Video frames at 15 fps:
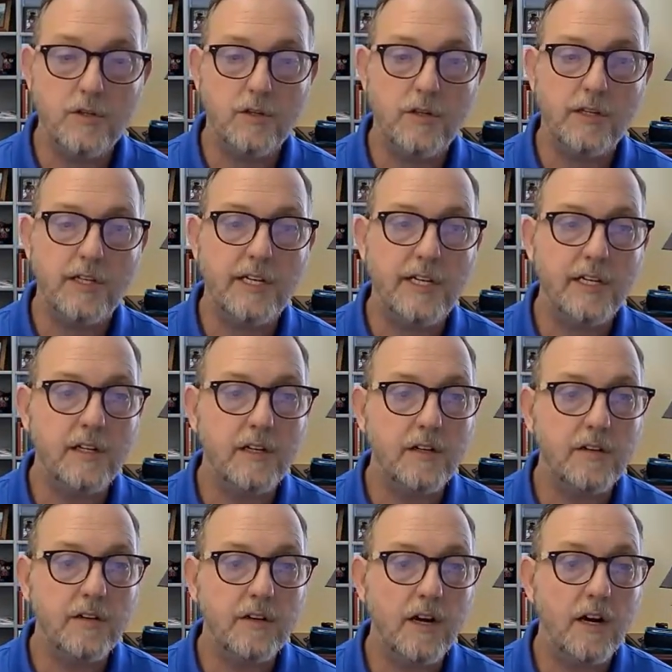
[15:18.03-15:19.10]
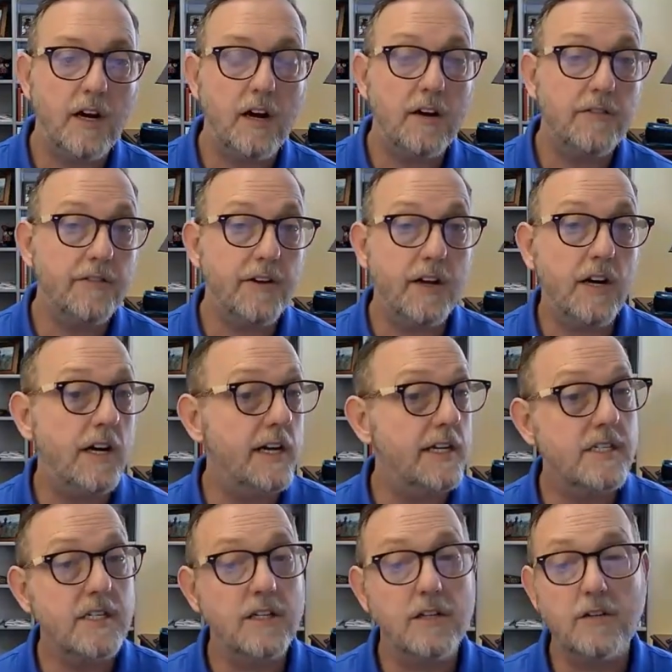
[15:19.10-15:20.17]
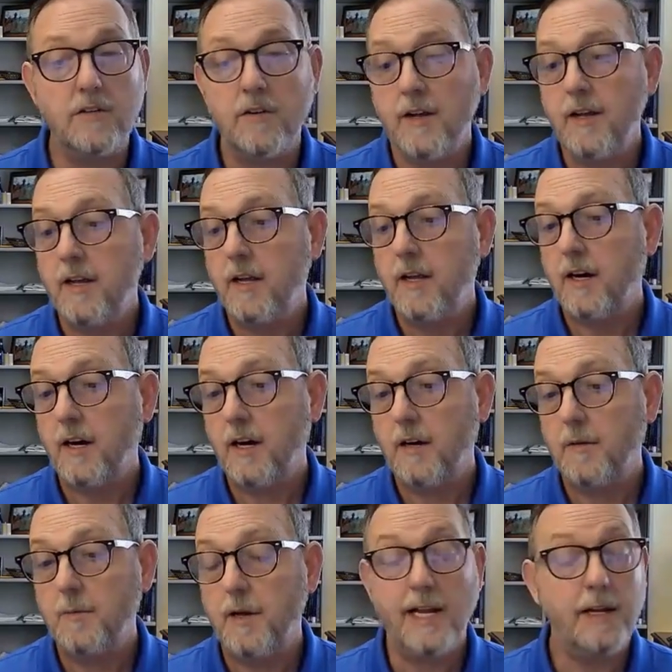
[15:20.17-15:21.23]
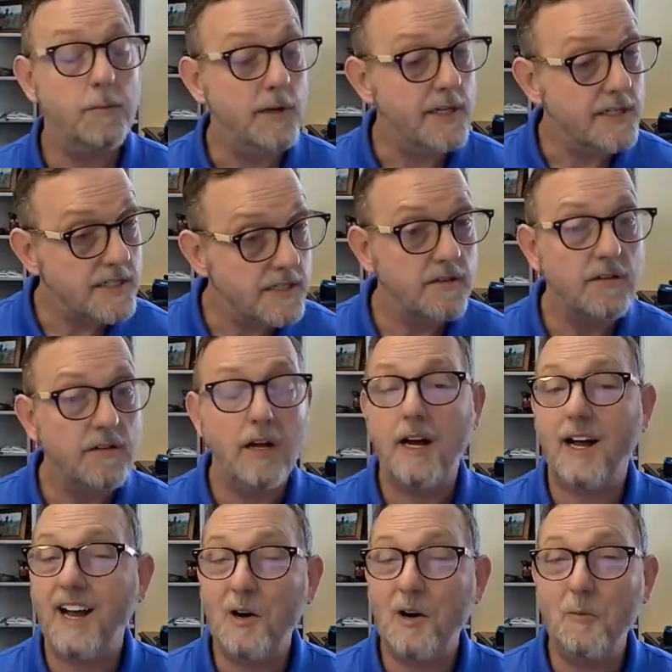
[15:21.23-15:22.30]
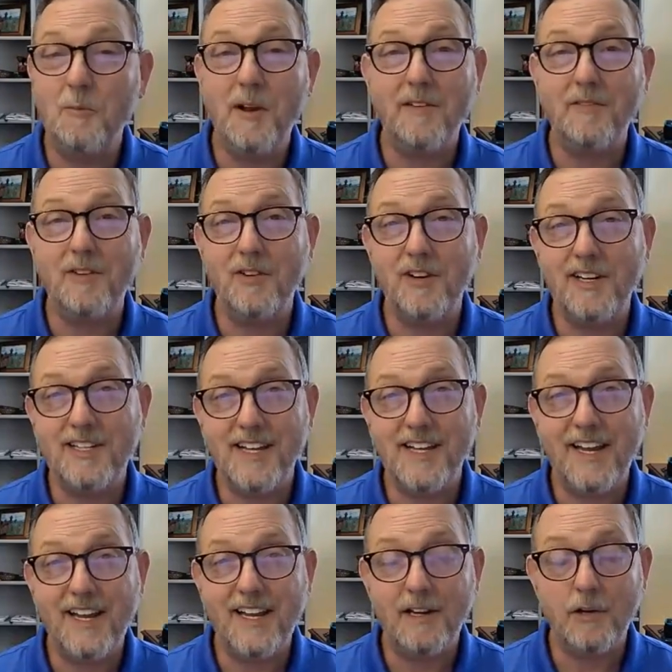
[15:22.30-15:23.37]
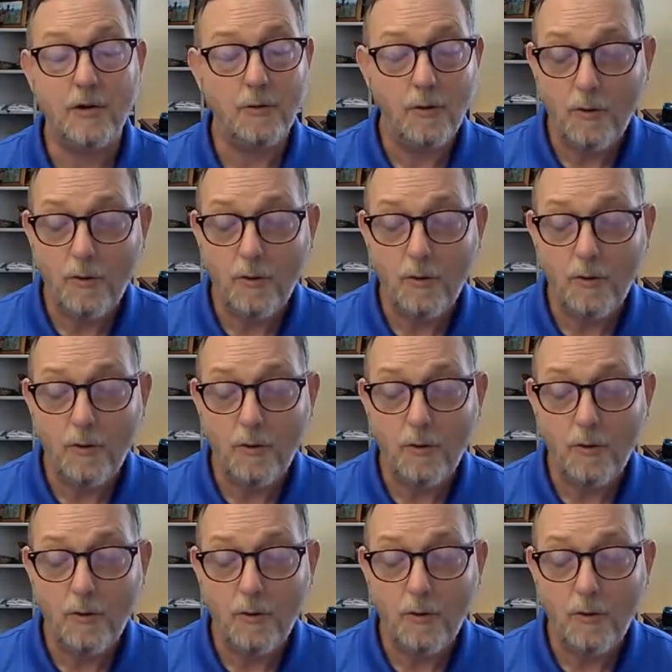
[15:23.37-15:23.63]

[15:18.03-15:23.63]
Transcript: during the year off and on. So anyways, I hope you have a great day.